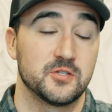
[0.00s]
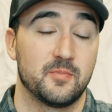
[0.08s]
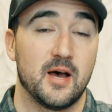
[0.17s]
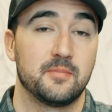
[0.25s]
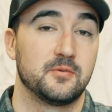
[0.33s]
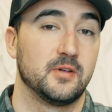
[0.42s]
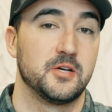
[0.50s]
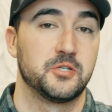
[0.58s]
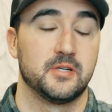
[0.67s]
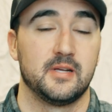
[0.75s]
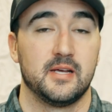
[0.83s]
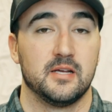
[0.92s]

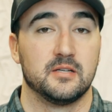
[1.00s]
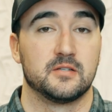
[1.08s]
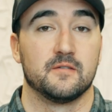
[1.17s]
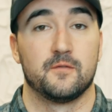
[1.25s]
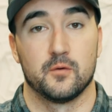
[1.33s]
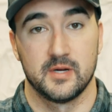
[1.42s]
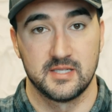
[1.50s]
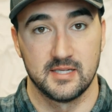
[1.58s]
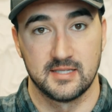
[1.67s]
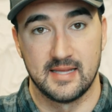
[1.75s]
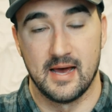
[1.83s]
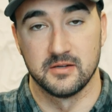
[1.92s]
population is
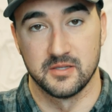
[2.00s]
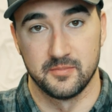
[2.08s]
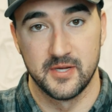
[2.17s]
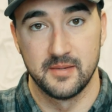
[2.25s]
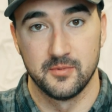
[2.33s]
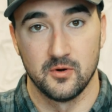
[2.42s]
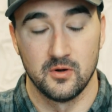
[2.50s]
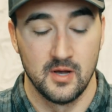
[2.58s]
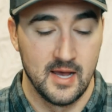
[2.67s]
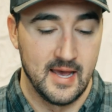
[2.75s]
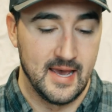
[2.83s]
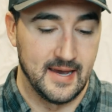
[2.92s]
46,000 people,